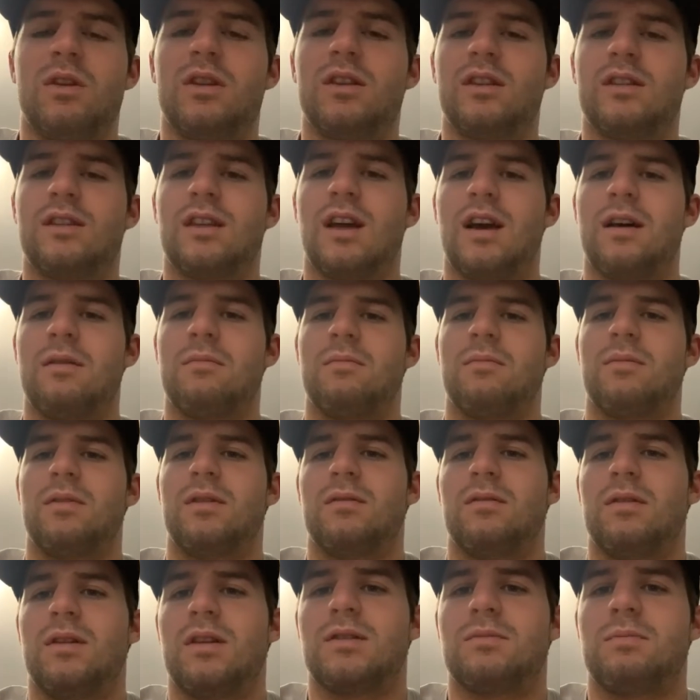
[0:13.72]
when the
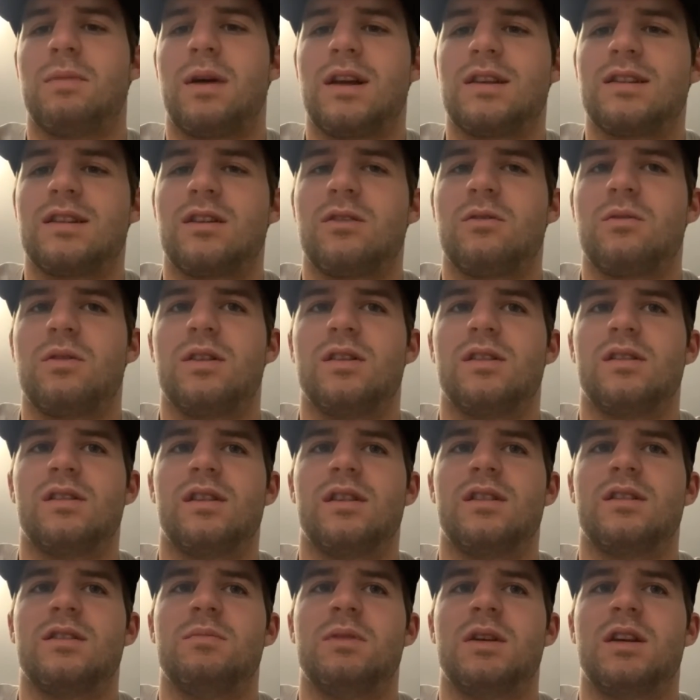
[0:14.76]
time is passing quick,
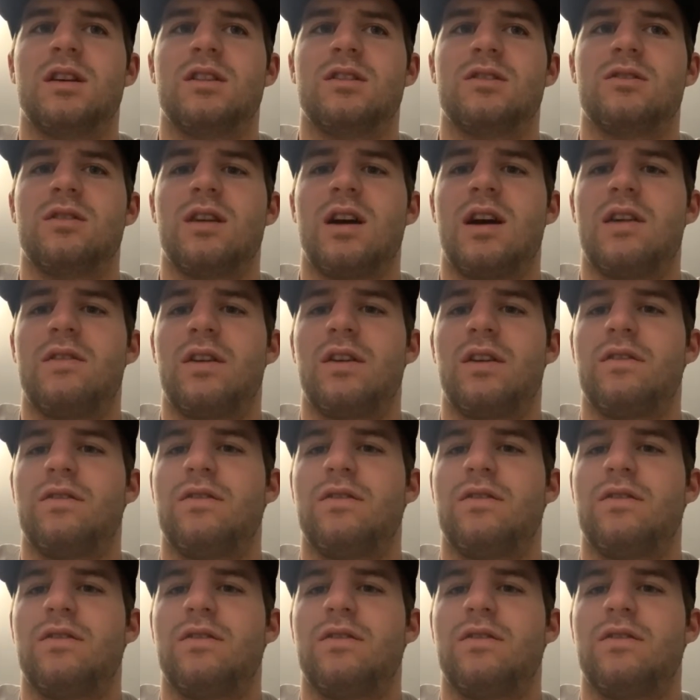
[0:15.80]
it's because you're having